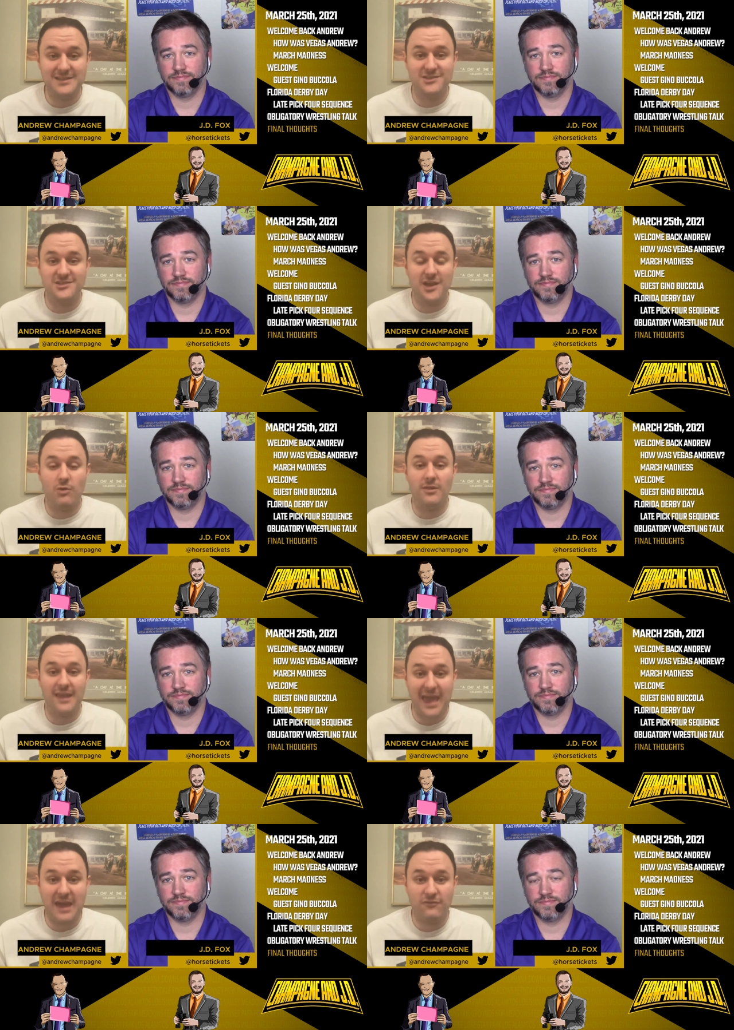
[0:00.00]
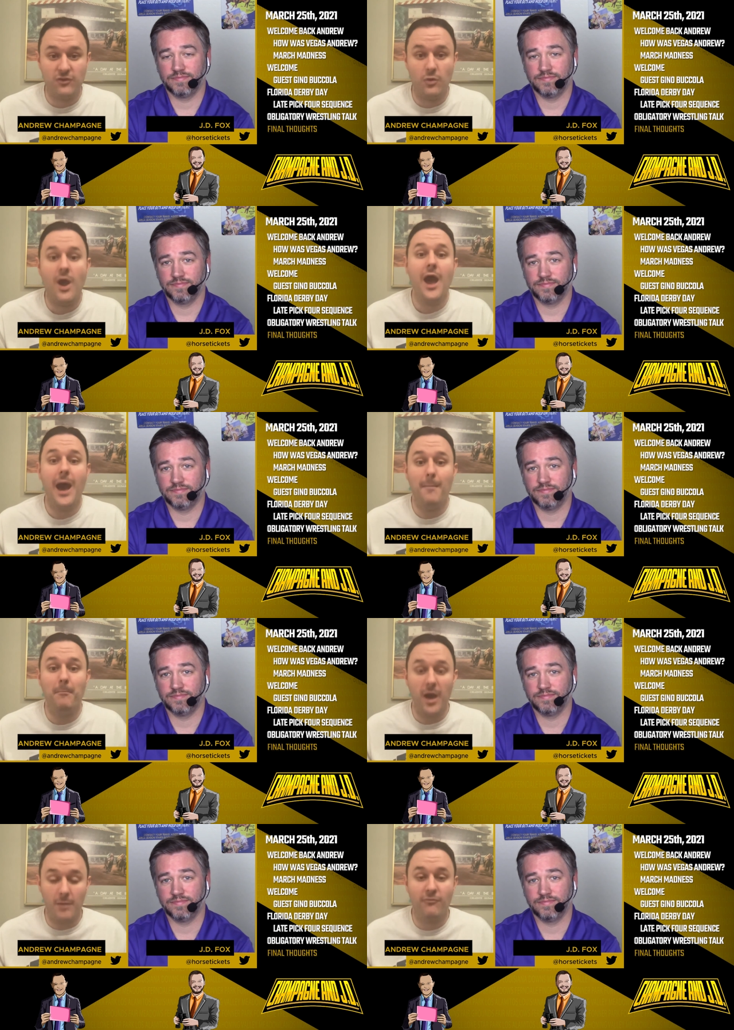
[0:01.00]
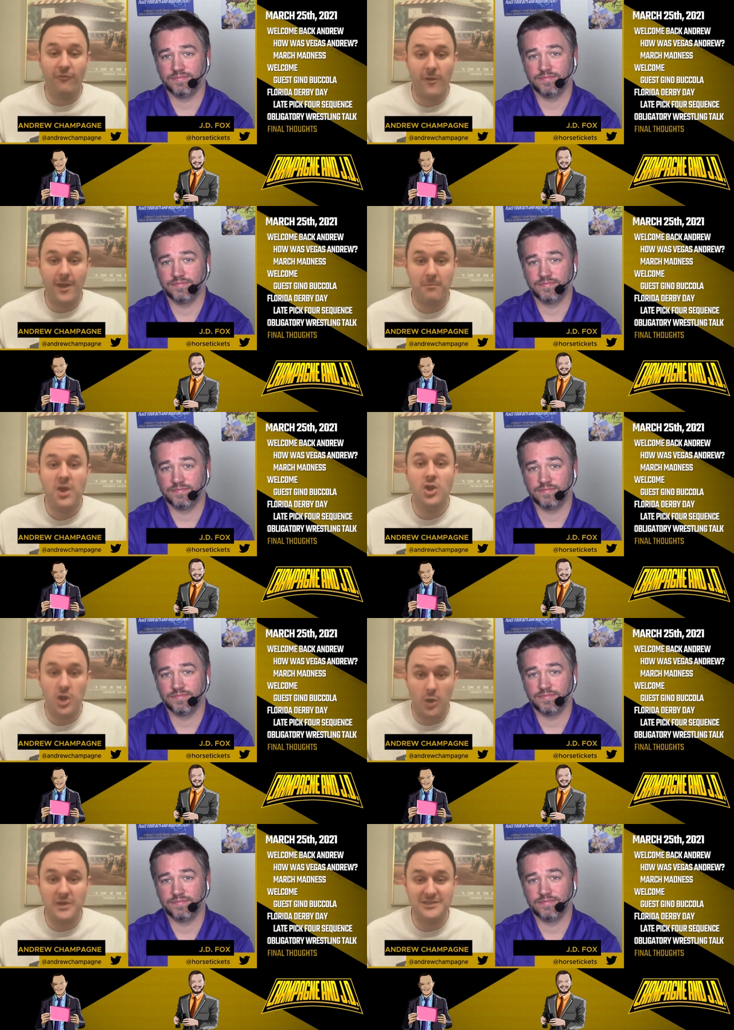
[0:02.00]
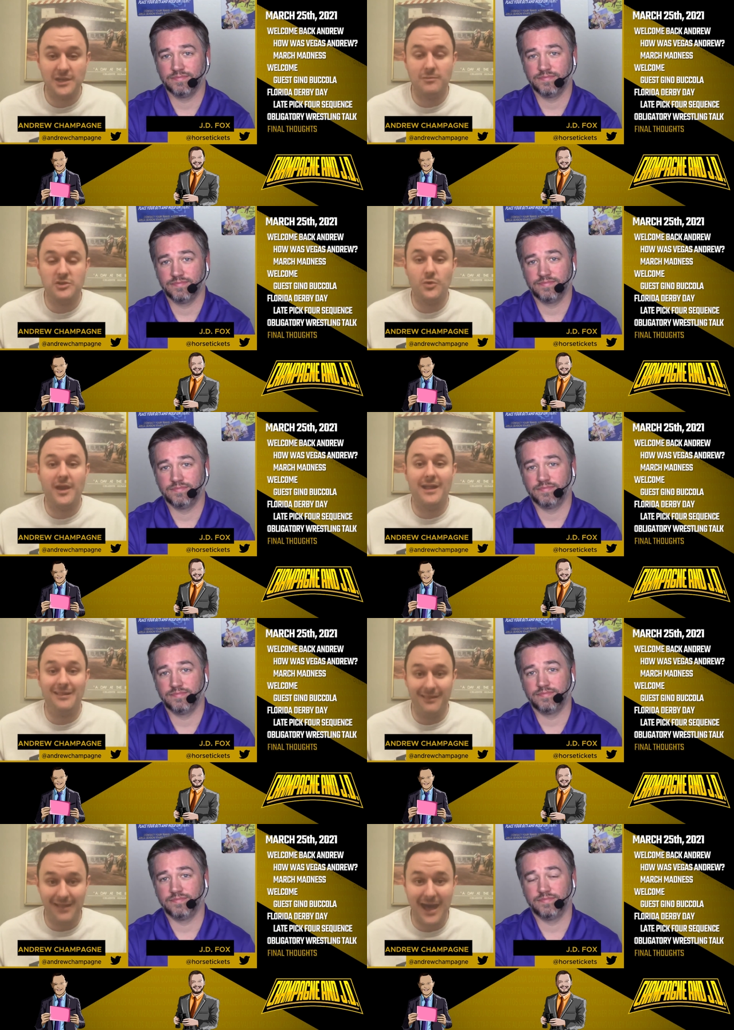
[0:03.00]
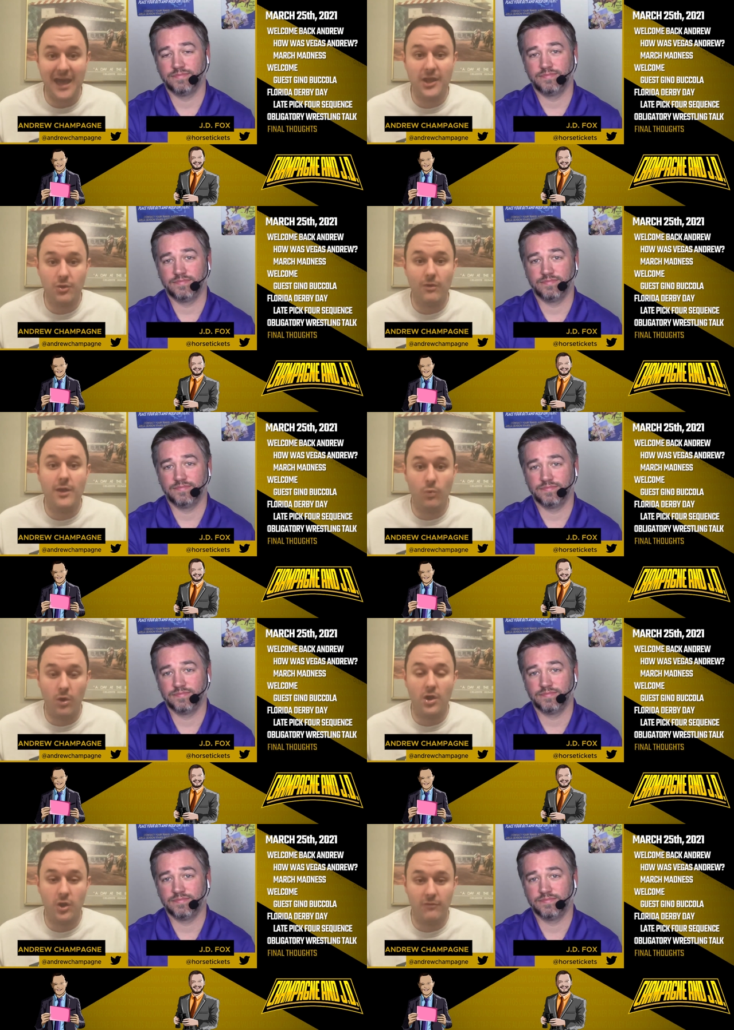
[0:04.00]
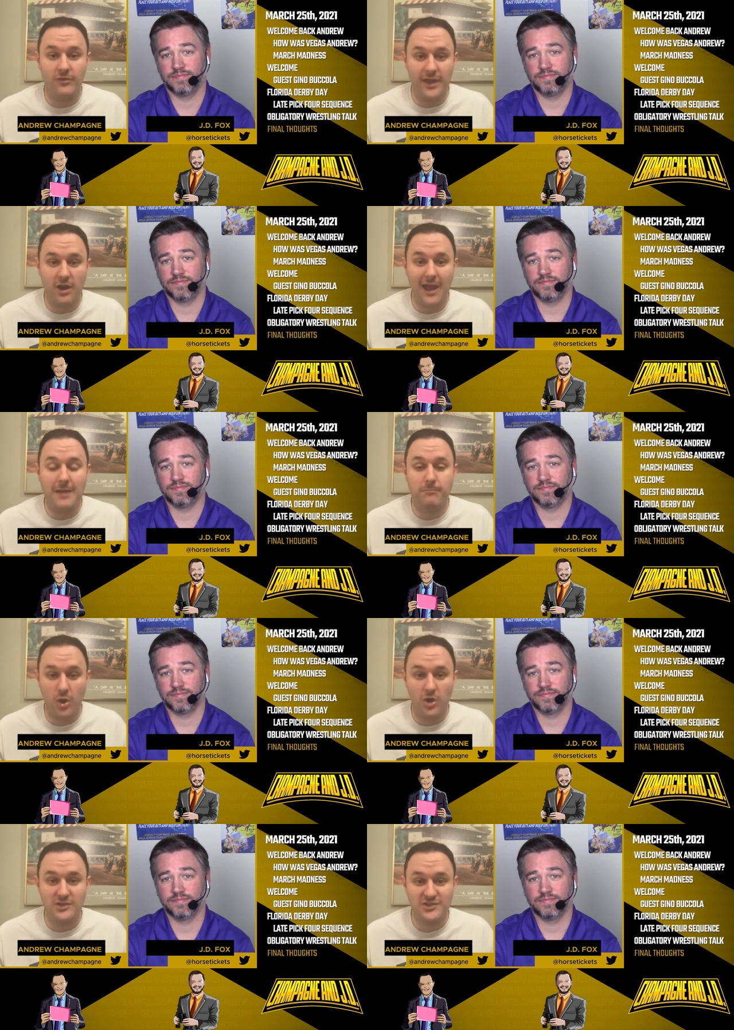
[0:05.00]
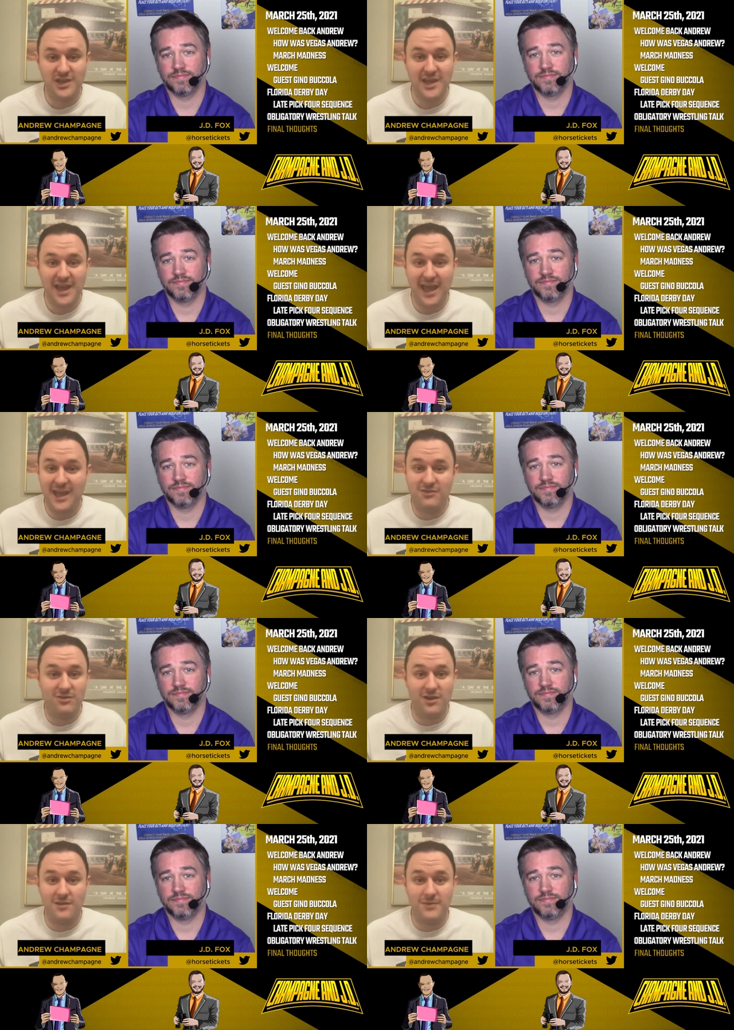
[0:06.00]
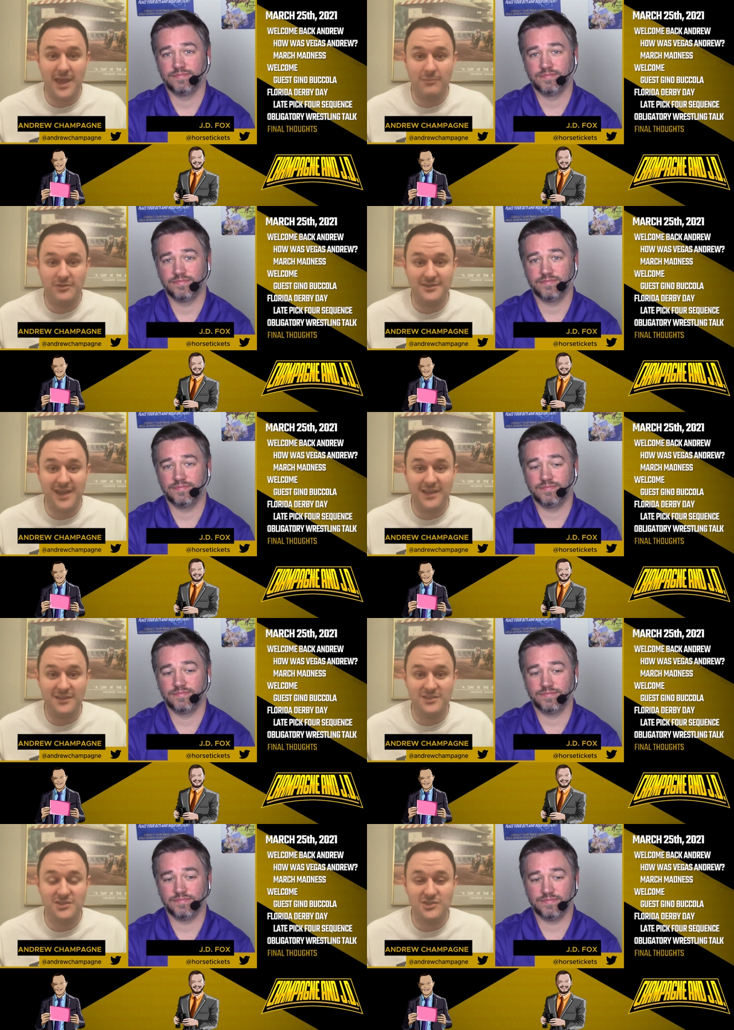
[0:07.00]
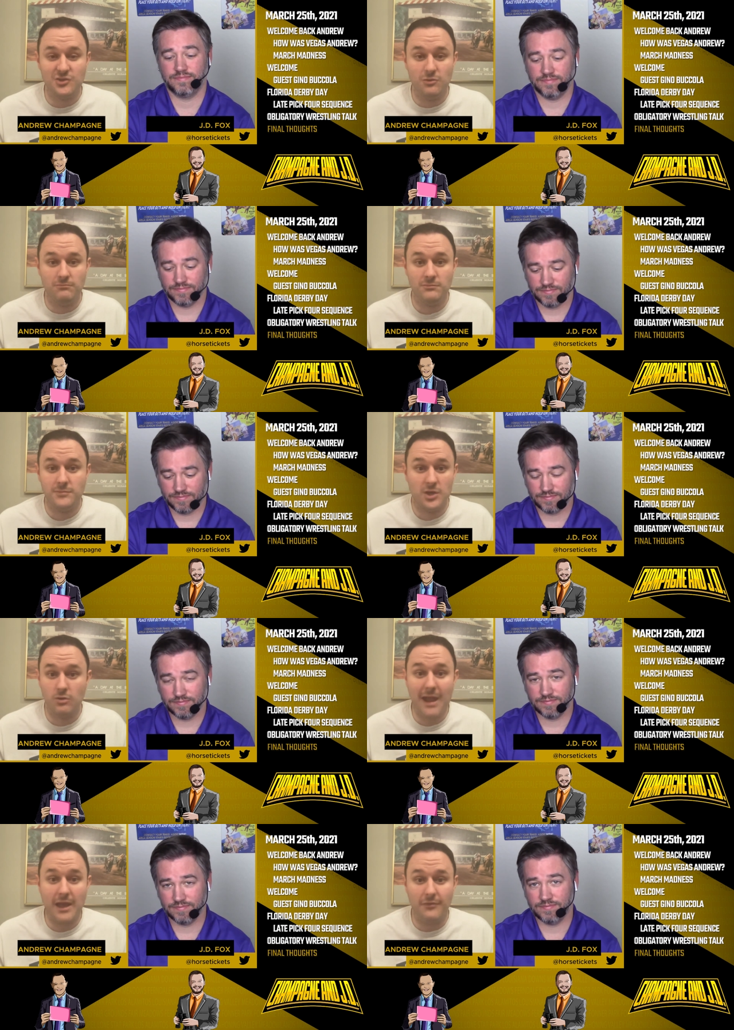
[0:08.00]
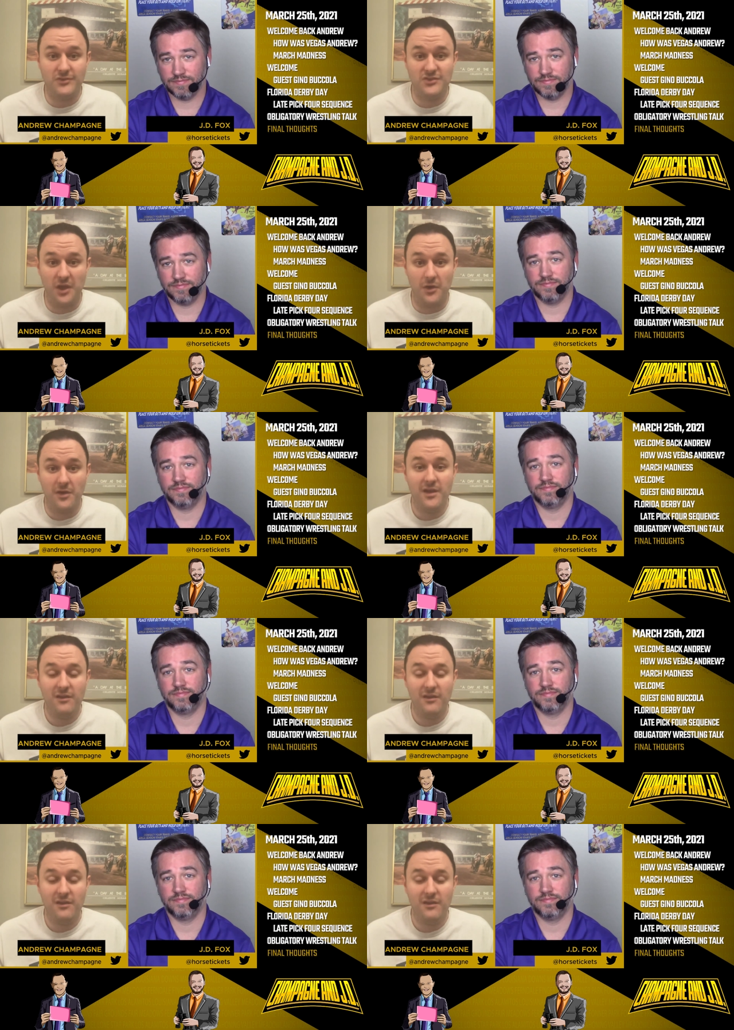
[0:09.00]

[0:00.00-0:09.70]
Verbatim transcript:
Speaker 1: necessarily have to. I'm pumped for him. Know he's going to be doing a lot of great work over there at Parx and you're going to be able to take a listen to him year round. So,